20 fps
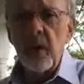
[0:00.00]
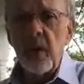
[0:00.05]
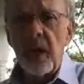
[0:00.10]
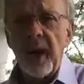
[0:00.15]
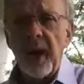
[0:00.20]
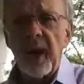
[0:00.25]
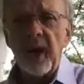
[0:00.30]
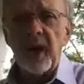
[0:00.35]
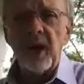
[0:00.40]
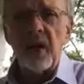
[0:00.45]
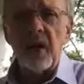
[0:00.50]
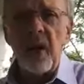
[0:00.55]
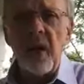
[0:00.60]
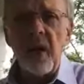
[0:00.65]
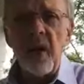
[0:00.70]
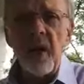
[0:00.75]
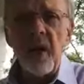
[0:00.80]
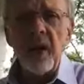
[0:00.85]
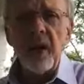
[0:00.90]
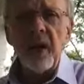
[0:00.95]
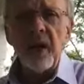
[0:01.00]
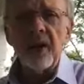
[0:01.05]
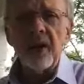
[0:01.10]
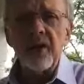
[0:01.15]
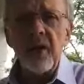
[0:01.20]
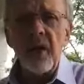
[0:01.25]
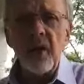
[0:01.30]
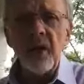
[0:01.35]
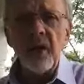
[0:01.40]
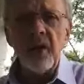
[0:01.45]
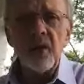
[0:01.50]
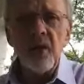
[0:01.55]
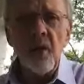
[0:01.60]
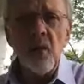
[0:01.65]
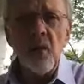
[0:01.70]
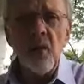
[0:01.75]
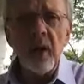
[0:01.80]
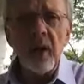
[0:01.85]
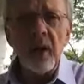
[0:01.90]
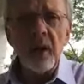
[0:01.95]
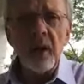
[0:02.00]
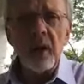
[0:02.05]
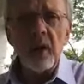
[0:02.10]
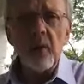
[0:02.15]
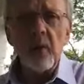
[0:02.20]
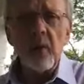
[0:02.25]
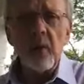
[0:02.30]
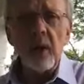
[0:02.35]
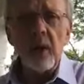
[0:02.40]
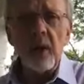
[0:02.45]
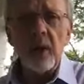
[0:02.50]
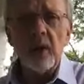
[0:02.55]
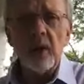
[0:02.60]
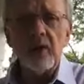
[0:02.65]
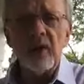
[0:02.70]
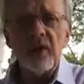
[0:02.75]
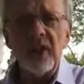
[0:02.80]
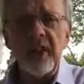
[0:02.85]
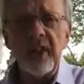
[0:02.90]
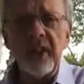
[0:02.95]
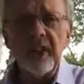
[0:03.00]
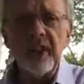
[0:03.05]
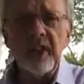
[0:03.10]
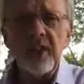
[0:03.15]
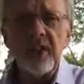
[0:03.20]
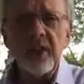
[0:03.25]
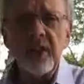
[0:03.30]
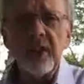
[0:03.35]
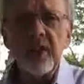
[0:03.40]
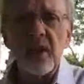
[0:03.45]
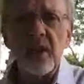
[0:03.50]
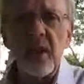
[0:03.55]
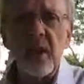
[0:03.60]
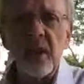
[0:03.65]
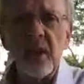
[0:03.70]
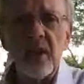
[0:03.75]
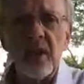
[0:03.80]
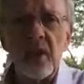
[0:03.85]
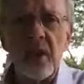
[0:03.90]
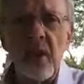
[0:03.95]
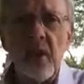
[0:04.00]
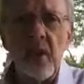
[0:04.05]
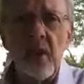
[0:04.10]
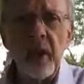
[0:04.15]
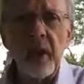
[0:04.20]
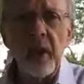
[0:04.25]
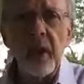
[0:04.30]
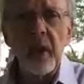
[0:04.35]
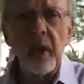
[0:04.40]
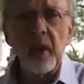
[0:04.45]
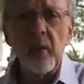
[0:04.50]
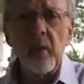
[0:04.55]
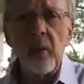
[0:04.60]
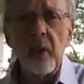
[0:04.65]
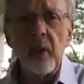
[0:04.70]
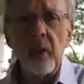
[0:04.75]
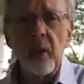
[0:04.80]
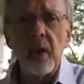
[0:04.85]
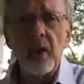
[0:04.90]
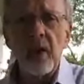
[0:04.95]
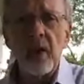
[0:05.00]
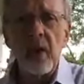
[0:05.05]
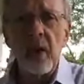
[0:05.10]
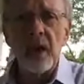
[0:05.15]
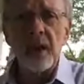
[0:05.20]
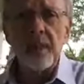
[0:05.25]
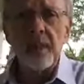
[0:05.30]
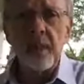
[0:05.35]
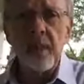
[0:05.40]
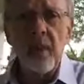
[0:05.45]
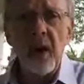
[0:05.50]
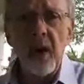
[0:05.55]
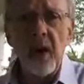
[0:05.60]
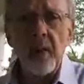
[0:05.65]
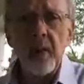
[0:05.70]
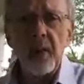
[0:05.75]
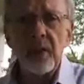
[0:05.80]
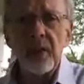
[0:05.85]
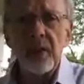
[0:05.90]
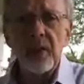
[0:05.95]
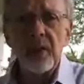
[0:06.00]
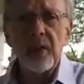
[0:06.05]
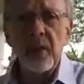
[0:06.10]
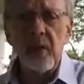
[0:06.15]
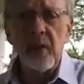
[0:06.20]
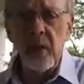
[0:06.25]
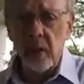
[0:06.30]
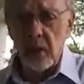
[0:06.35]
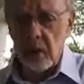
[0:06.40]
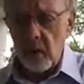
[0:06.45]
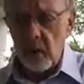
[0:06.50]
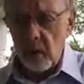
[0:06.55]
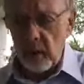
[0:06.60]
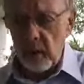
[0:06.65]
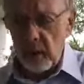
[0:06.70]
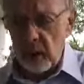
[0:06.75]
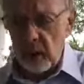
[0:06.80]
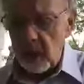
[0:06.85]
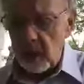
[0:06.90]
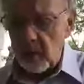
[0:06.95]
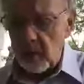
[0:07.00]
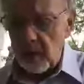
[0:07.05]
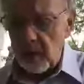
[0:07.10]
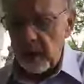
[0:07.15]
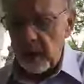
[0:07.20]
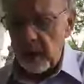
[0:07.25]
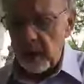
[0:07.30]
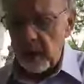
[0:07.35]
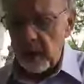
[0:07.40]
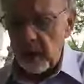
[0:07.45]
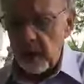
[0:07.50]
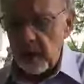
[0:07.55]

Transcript: And God is not going anywhere. Jesus is not going anywhere. God's promises are not going anywhere.